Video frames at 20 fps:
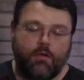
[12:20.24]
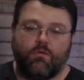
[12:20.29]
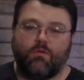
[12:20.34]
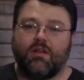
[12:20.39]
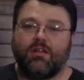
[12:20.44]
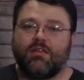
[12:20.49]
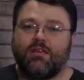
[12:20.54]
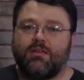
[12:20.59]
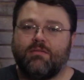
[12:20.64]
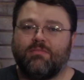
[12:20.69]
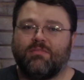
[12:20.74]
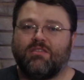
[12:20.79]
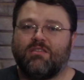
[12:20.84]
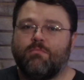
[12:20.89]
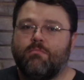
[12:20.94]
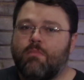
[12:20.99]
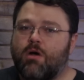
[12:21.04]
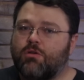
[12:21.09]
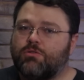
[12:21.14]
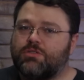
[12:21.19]
Really, the
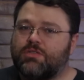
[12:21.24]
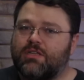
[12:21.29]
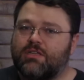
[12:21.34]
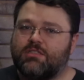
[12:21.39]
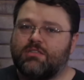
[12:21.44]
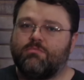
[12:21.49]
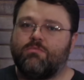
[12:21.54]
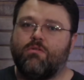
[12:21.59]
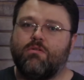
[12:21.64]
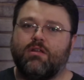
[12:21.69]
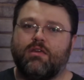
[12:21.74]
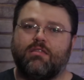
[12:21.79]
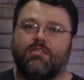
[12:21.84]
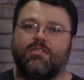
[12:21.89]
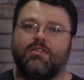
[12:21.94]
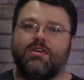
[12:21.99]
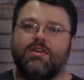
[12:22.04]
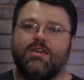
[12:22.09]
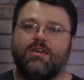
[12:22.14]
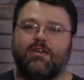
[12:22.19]
most disappointing
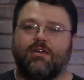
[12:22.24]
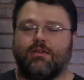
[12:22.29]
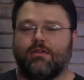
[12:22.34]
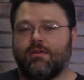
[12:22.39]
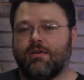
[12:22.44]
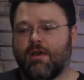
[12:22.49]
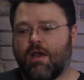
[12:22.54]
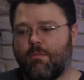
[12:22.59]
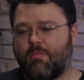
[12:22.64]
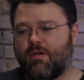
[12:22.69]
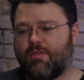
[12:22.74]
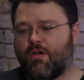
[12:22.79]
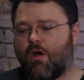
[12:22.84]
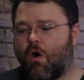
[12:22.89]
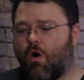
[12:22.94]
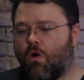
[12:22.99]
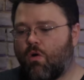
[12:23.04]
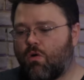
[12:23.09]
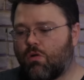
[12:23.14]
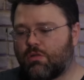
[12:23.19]
thing about the
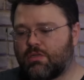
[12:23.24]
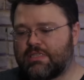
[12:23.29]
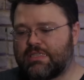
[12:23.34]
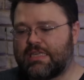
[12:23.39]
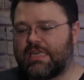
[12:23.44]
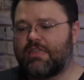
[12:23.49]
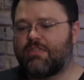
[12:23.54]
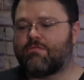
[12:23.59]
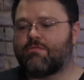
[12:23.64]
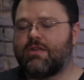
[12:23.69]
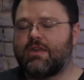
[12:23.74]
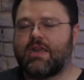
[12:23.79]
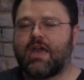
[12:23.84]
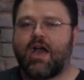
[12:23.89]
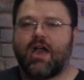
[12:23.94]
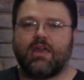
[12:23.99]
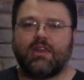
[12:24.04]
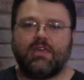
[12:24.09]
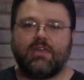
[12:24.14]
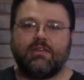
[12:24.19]
whole
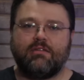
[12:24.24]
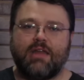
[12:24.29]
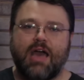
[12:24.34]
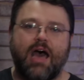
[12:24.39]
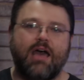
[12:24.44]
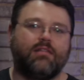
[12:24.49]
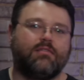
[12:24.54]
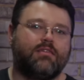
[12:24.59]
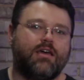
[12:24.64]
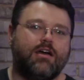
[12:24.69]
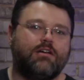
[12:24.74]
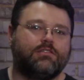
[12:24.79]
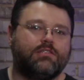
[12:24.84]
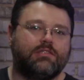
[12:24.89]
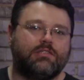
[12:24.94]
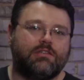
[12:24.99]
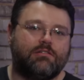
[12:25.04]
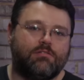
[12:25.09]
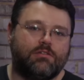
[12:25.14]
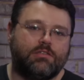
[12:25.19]
Z390
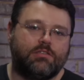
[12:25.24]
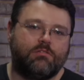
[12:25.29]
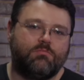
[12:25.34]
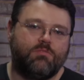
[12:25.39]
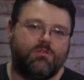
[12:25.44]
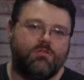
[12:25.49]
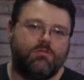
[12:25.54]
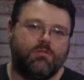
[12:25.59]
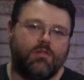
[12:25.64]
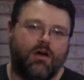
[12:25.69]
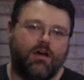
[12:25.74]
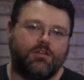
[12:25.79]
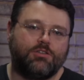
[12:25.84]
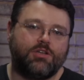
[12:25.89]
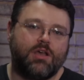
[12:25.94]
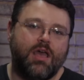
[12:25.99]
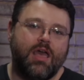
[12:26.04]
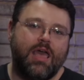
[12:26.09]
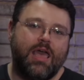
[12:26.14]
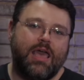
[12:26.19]
9000 series CPU
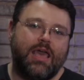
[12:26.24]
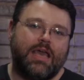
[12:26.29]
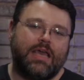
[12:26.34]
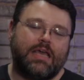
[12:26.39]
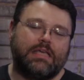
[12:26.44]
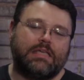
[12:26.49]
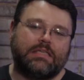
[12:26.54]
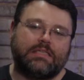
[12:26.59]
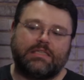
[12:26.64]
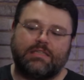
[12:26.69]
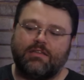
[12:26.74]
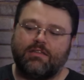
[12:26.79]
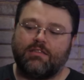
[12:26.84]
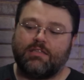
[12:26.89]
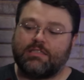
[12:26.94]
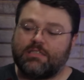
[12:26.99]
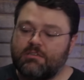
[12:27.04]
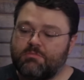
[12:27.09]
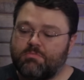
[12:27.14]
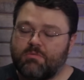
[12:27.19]
launch is that
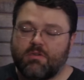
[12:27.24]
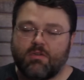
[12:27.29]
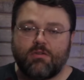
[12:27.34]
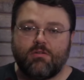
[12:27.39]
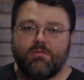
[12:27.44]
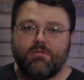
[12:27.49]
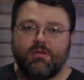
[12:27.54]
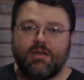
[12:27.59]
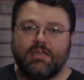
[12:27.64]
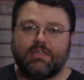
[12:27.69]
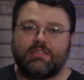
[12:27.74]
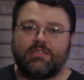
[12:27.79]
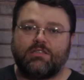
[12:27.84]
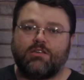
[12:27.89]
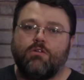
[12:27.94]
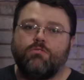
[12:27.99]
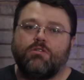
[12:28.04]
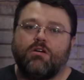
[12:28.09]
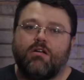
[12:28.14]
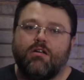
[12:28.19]
the CPU is
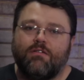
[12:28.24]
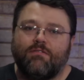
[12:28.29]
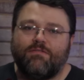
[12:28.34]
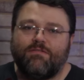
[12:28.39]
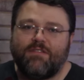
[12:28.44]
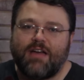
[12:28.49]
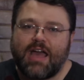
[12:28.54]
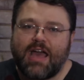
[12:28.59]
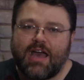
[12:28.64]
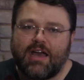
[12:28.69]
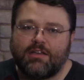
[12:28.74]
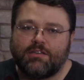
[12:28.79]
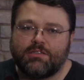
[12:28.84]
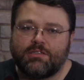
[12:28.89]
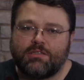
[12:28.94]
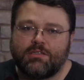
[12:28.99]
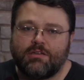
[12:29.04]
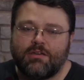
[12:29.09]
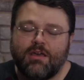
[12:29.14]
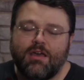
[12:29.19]
so darn
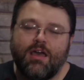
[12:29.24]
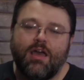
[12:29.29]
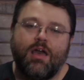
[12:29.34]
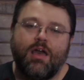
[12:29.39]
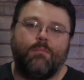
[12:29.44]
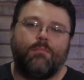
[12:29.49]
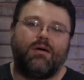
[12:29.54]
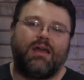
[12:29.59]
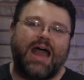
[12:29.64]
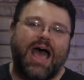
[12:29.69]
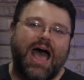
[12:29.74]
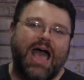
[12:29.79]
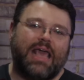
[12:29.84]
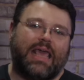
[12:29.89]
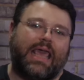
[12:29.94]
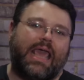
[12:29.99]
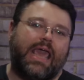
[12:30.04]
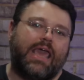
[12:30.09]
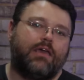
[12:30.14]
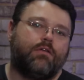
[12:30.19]
fast, but I
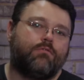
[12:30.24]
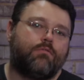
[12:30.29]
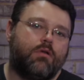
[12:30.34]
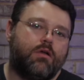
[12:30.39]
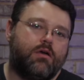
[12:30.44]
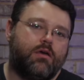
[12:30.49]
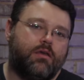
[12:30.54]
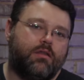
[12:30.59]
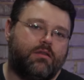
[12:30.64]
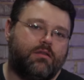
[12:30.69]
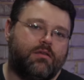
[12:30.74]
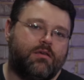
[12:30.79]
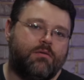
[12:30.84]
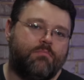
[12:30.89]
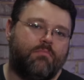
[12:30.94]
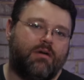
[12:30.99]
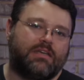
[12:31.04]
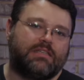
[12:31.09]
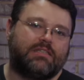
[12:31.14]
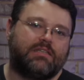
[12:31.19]
can't run
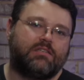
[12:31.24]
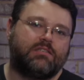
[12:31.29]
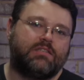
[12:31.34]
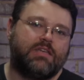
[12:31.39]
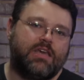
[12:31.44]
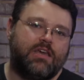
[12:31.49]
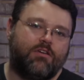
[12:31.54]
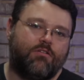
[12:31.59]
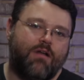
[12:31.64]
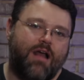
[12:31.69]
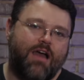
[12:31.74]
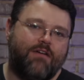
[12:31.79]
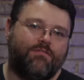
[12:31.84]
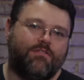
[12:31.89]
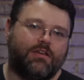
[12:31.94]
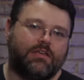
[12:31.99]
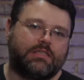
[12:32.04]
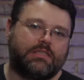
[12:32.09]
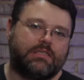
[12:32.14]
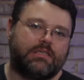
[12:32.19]
by 16
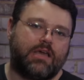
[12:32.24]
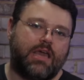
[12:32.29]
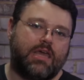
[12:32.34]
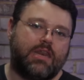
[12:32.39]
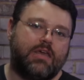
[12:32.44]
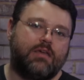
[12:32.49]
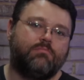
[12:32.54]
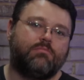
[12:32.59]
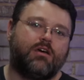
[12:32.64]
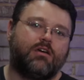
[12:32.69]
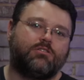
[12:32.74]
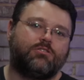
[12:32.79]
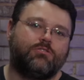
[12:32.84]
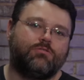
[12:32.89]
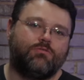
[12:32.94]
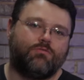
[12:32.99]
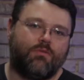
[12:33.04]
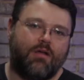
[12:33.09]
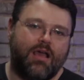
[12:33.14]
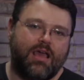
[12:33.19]
graphics and
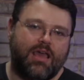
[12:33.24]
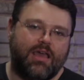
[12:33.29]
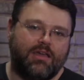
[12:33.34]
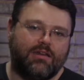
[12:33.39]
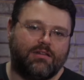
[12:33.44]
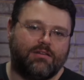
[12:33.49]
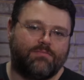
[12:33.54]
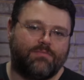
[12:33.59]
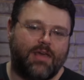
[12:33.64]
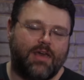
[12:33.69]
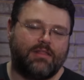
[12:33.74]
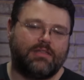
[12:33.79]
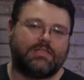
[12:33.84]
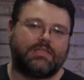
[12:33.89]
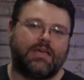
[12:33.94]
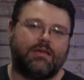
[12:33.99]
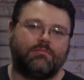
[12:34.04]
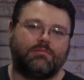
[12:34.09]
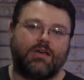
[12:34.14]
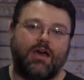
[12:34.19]
M.2 RAID at the
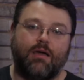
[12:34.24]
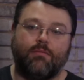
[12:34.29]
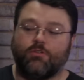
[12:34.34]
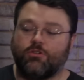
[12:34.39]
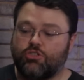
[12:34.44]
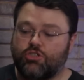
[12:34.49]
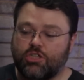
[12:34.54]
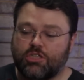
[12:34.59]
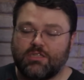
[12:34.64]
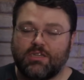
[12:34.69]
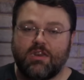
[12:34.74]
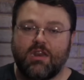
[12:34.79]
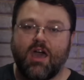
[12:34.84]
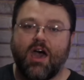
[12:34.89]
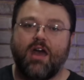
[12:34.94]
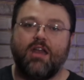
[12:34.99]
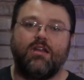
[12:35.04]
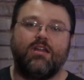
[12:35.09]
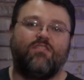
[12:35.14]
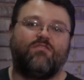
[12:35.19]
same time. There's just
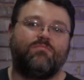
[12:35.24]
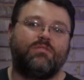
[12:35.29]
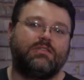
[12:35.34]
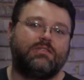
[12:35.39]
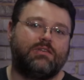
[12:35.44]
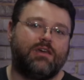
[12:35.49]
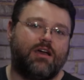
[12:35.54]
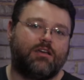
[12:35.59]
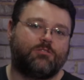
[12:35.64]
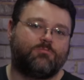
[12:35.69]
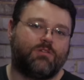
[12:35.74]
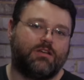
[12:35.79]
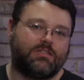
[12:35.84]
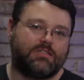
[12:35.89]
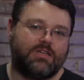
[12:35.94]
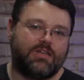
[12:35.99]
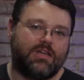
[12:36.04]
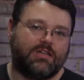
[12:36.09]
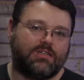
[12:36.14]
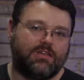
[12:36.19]
not enough PCI Express
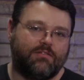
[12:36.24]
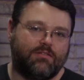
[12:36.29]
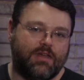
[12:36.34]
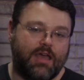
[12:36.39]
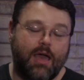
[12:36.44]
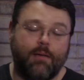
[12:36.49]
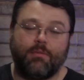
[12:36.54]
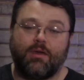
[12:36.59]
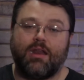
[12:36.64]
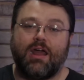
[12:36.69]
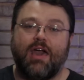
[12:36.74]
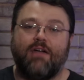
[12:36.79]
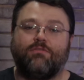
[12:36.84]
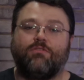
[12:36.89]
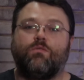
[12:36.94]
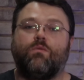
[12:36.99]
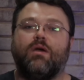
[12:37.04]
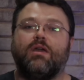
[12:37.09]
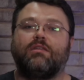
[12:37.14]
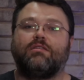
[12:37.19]
connectivity. I'm gonna have
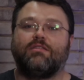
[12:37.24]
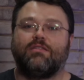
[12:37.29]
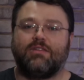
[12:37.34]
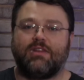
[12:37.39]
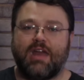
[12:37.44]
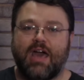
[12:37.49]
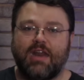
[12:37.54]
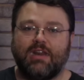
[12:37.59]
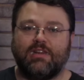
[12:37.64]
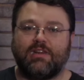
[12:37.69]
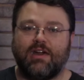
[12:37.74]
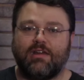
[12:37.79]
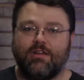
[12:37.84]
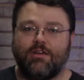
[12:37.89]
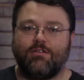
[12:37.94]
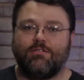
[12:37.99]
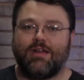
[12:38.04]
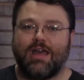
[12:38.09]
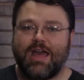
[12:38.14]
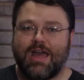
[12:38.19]
to wait to the
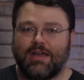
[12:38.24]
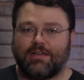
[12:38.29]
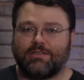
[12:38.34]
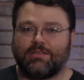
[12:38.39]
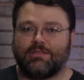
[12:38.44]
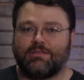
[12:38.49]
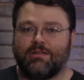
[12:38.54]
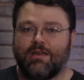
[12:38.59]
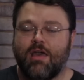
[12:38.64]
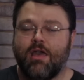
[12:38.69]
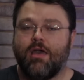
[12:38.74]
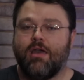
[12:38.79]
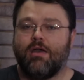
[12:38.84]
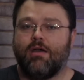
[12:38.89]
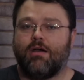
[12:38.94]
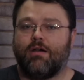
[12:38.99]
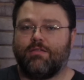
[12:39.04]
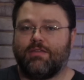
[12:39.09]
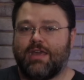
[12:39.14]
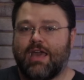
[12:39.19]
9900X
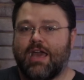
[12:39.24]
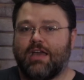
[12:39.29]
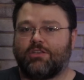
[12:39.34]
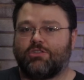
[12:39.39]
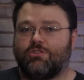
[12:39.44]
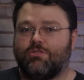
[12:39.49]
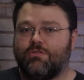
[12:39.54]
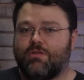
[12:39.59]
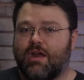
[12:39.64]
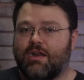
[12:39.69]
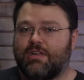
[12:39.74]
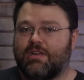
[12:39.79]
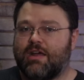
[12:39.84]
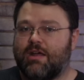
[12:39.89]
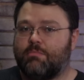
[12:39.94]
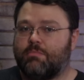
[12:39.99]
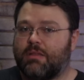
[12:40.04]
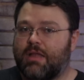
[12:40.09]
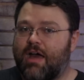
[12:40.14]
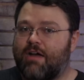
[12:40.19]
on the
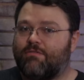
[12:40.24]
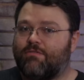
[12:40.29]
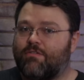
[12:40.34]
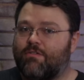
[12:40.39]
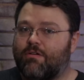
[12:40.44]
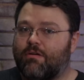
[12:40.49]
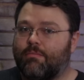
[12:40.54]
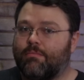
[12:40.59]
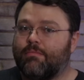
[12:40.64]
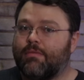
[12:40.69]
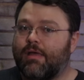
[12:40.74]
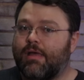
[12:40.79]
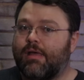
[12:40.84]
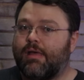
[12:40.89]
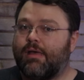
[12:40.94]
X299 platform